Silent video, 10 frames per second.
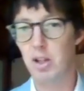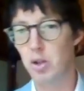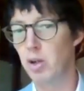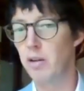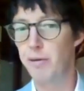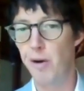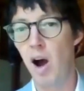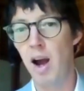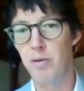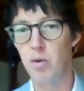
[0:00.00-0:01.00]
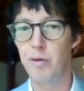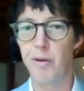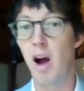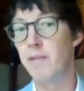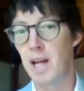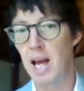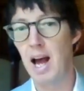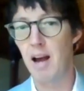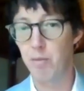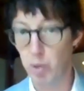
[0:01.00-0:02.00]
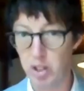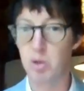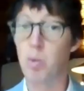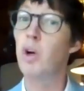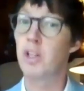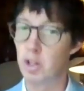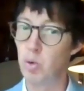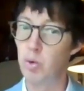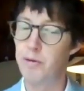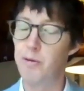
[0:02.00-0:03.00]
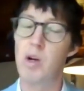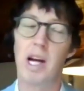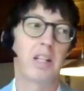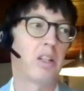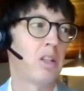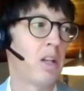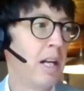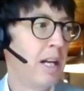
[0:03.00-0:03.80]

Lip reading: to sort of 5 or 5.5, which is what is in all the forecasts.